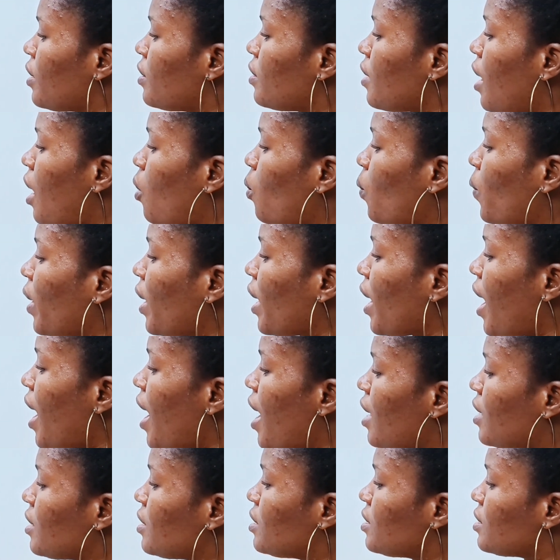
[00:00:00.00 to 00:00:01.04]
Now we
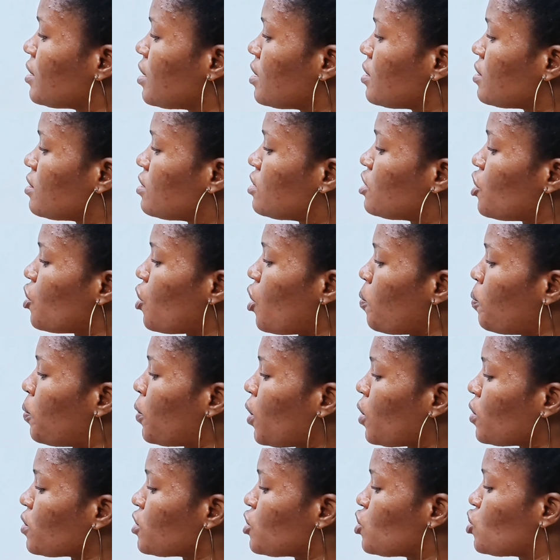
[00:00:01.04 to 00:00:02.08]
add 0
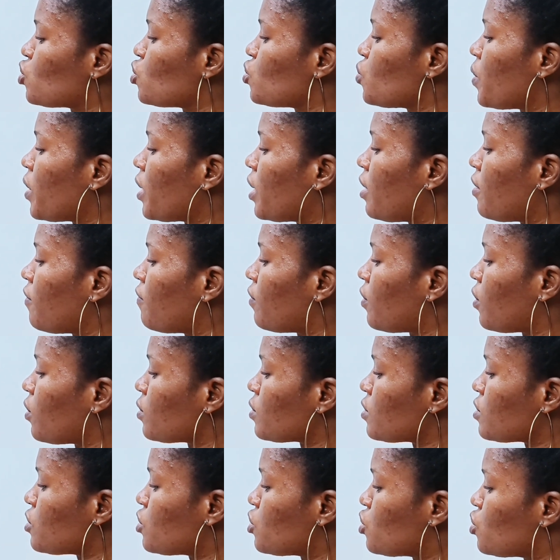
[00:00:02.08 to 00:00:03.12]
plus 2 will give
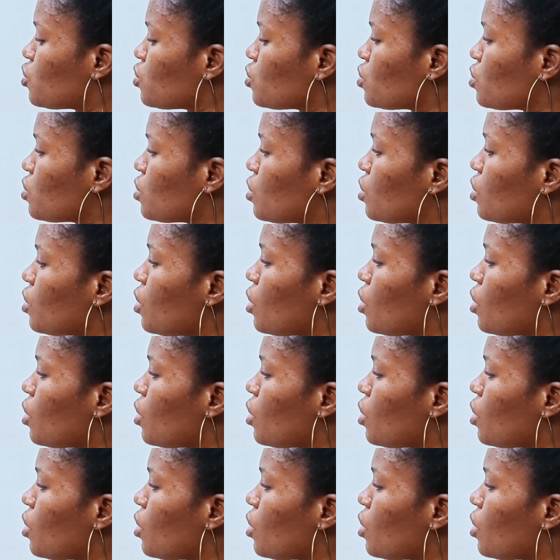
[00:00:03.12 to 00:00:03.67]
us 2.